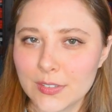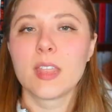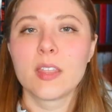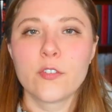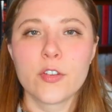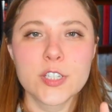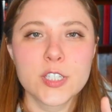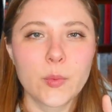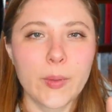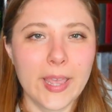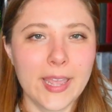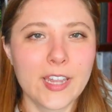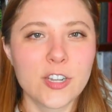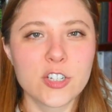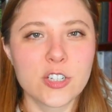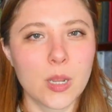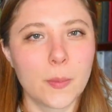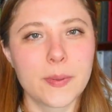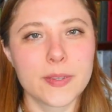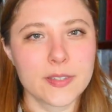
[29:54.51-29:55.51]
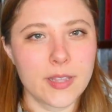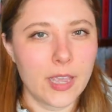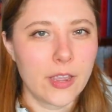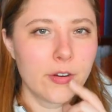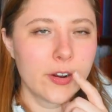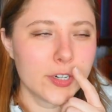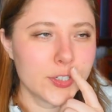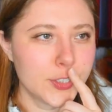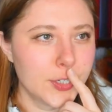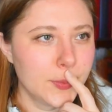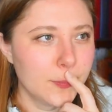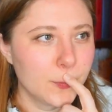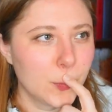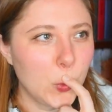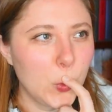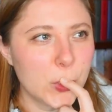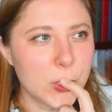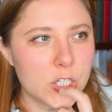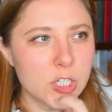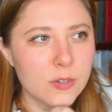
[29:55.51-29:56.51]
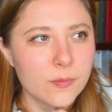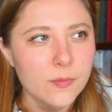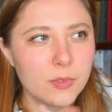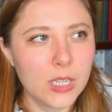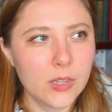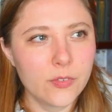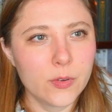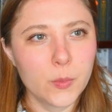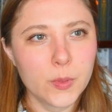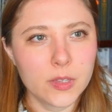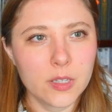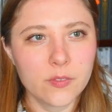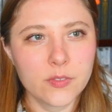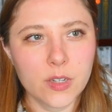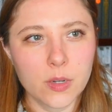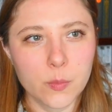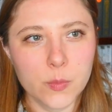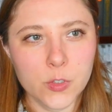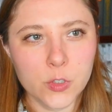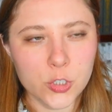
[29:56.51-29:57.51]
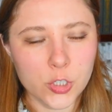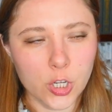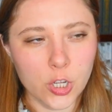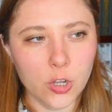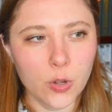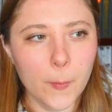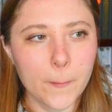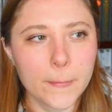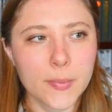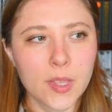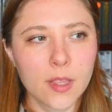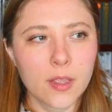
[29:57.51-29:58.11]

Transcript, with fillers: They've also aged up his character, which, given what they've done with the show,